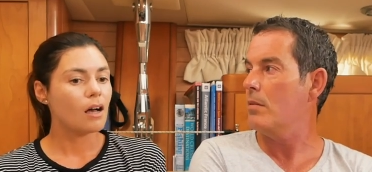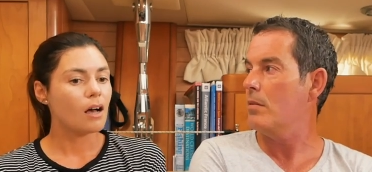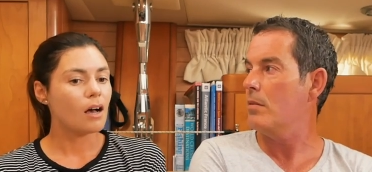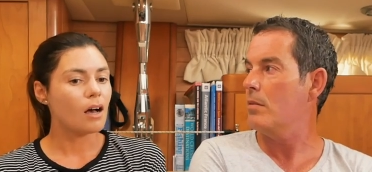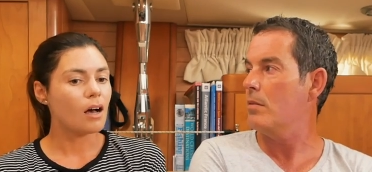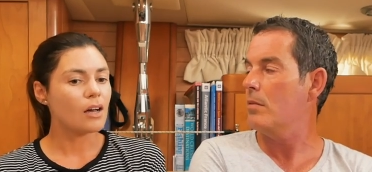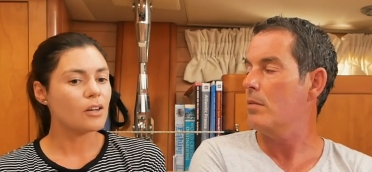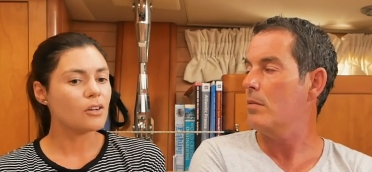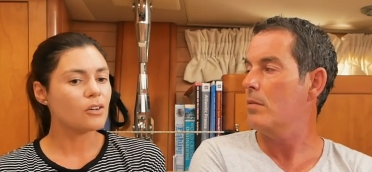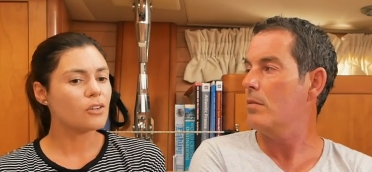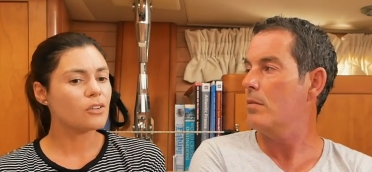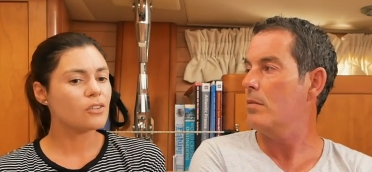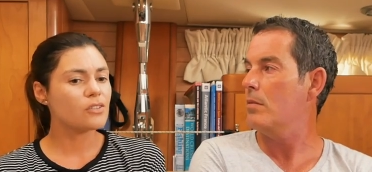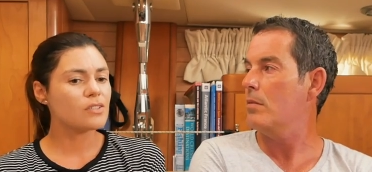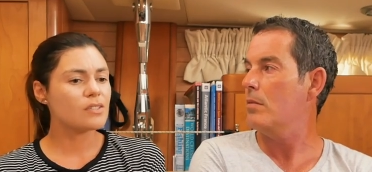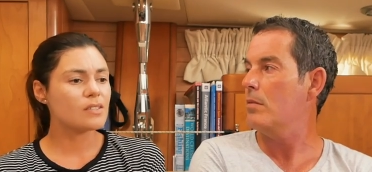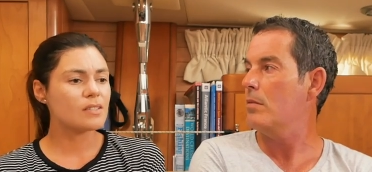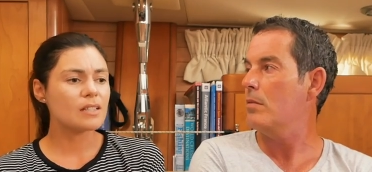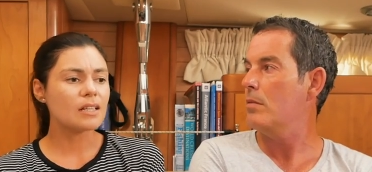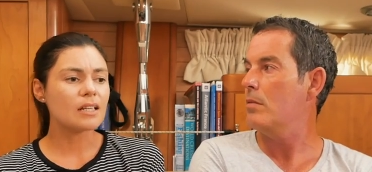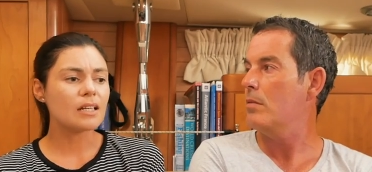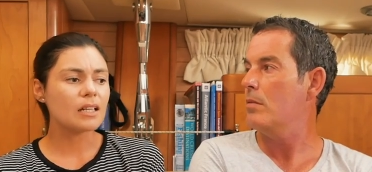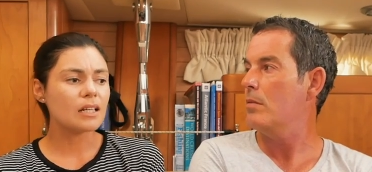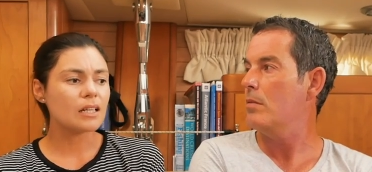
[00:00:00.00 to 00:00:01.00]
Speaker 1: I don't
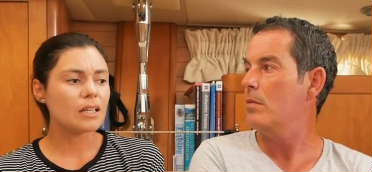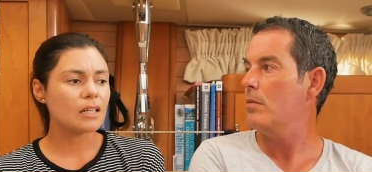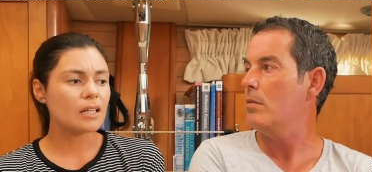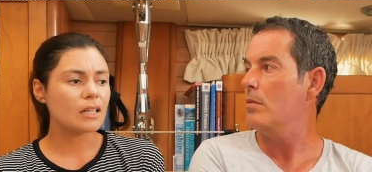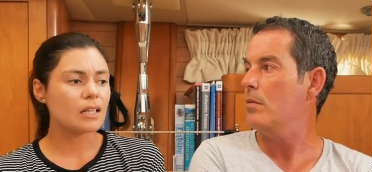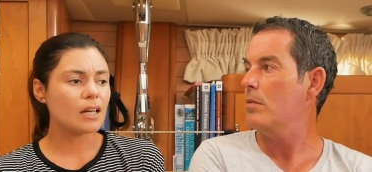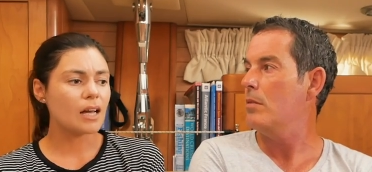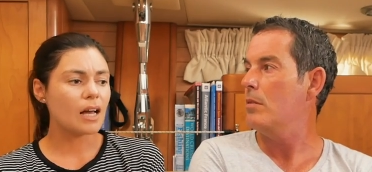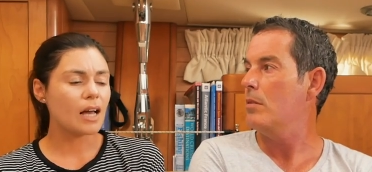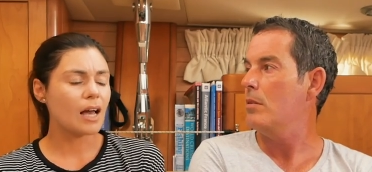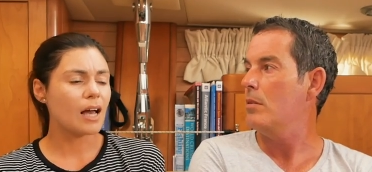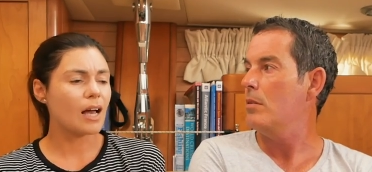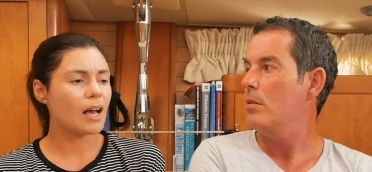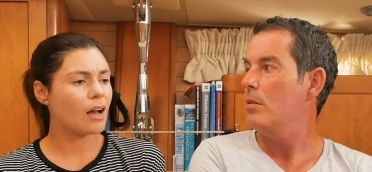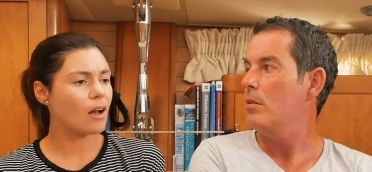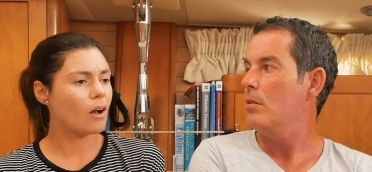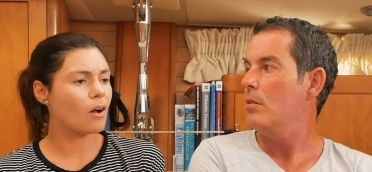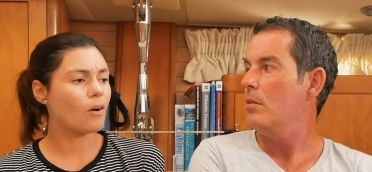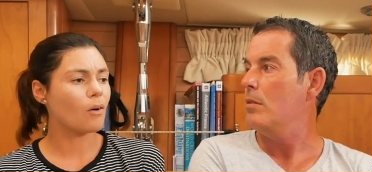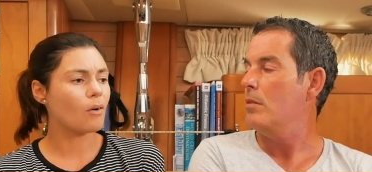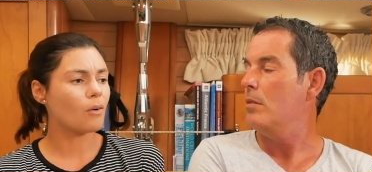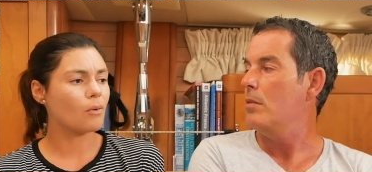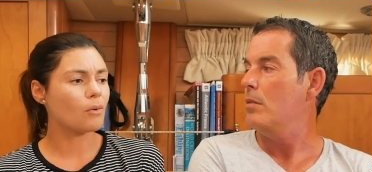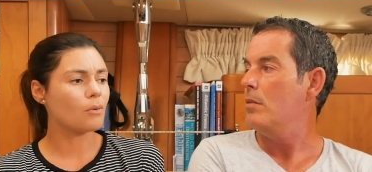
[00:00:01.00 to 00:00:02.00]
see
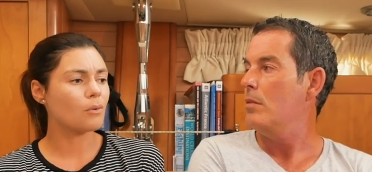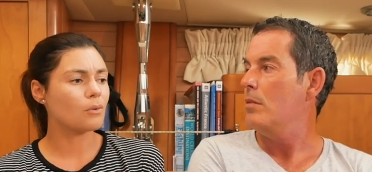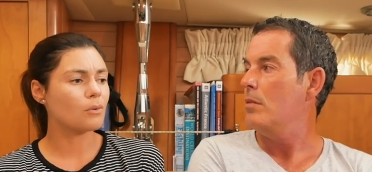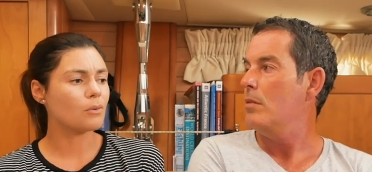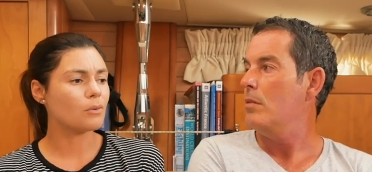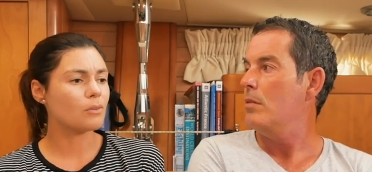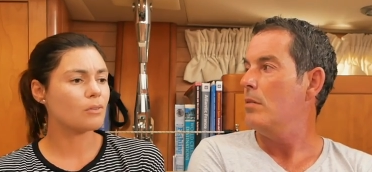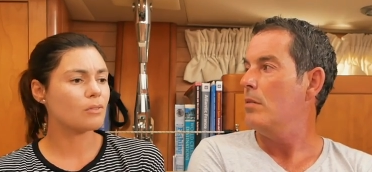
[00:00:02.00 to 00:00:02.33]
how